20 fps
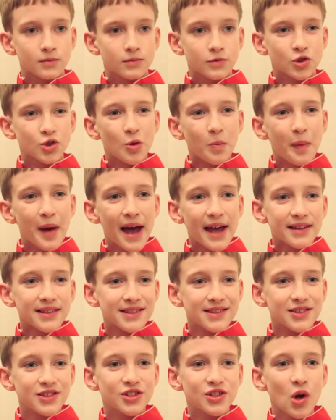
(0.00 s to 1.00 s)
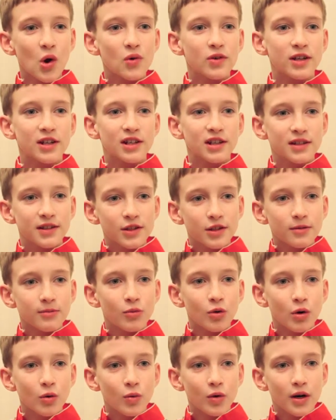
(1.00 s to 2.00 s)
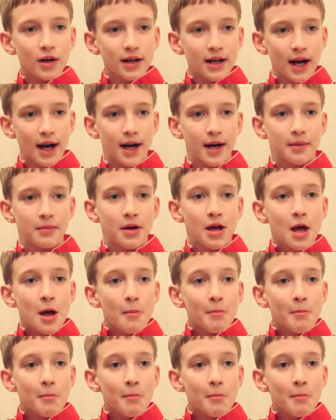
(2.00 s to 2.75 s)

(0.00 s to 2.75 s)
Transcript: So Pass and Stowe did a little more work on him,